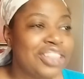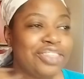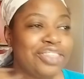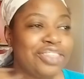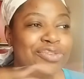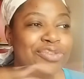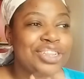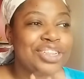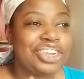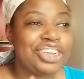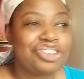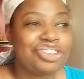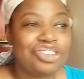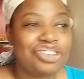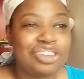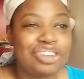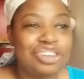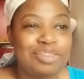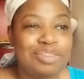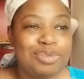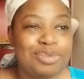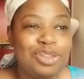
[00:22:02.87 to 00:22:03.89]
the
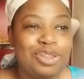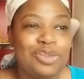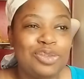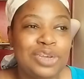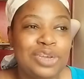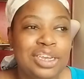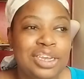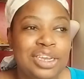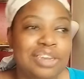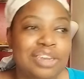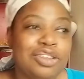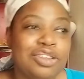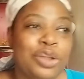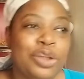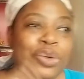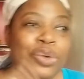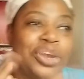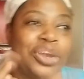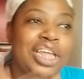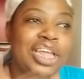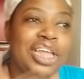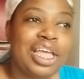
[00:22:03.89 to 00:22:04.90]
relationships between
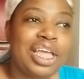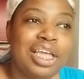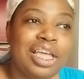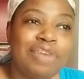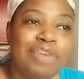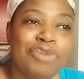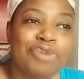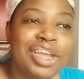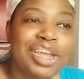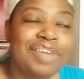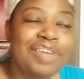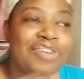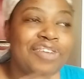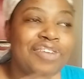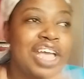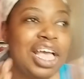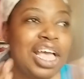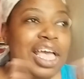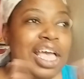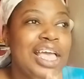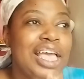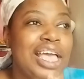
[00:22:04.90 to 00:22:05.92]
Sloane and Rafe,
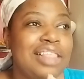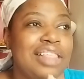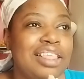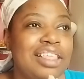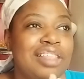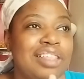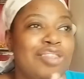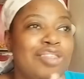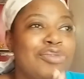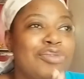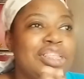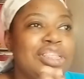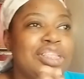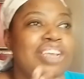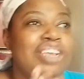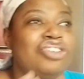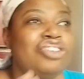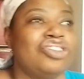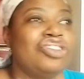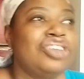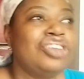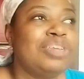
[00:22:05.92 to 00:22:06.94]
and then the
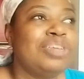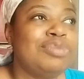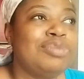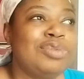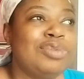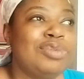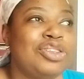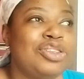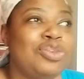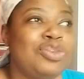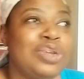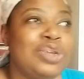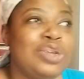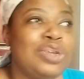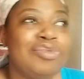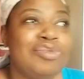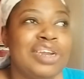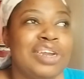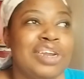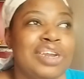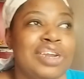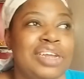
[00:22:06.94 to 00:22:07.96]
relationships
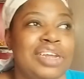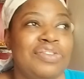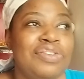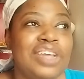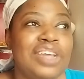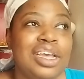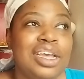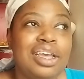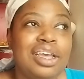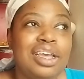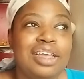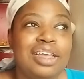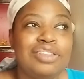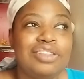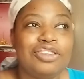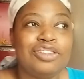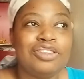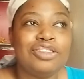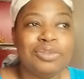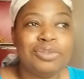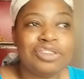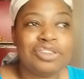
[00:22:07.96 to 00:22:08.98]
between Rafe and
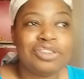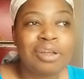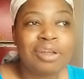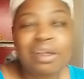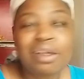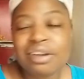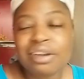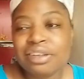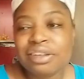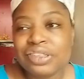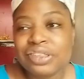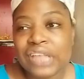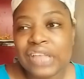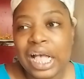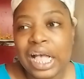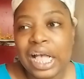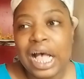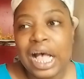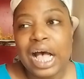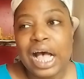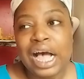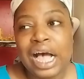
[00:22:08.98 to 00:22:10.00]
Sloane's daughters.
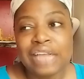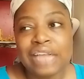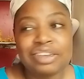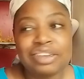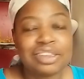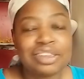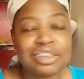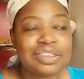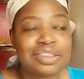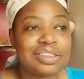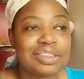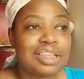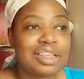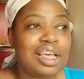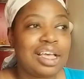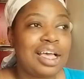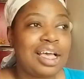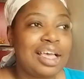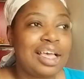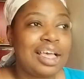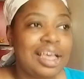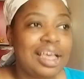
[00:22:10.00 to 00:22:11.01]

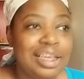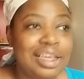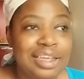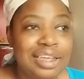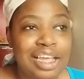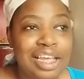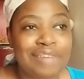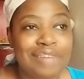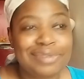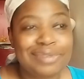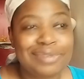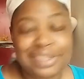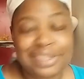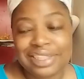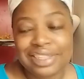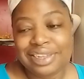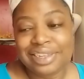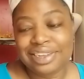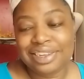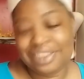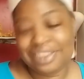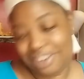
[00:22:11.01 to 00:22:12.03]
I
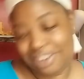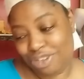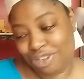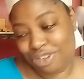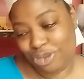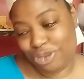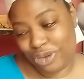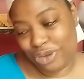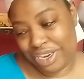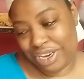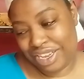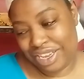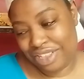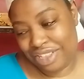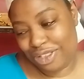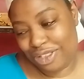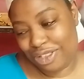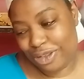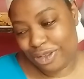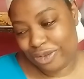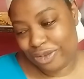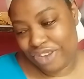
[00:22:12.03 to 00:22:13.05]
really enjoyed it,
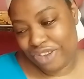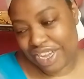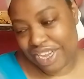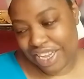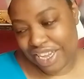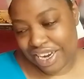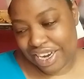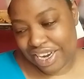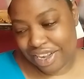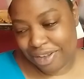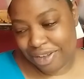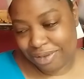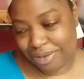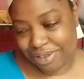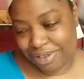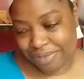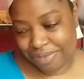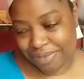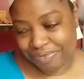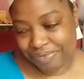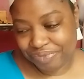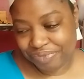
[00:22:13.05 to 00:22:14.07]
so check it
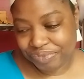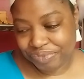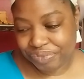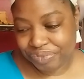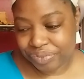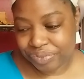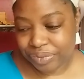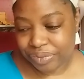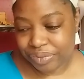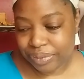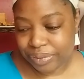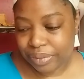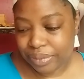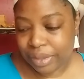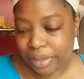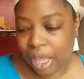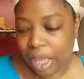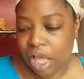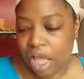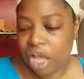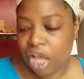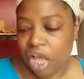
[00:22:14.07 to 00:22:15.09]
out.
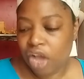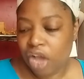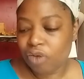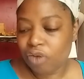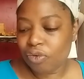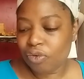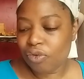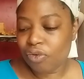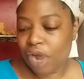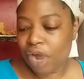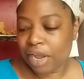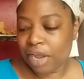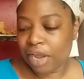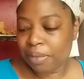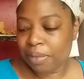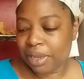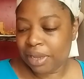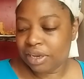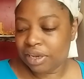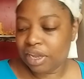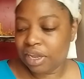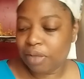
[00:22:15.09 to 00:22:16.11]

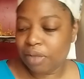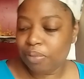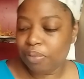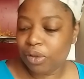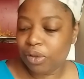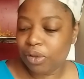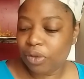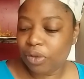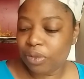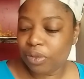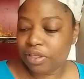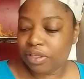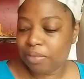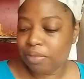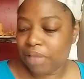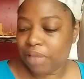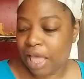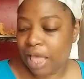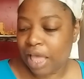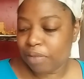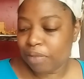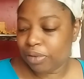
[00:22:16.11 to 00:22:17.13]
Recommend a book with a
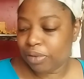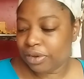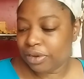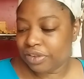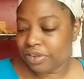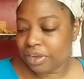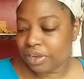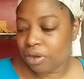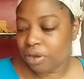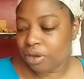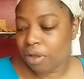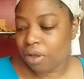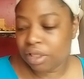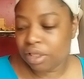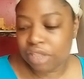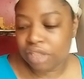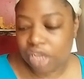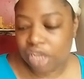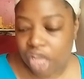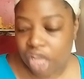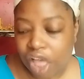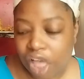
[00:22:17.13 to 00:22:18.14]
black person on
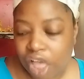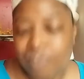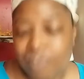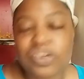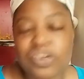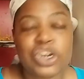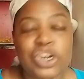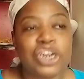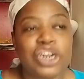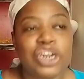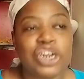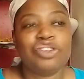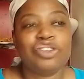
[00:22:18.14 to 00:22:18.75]
the cover.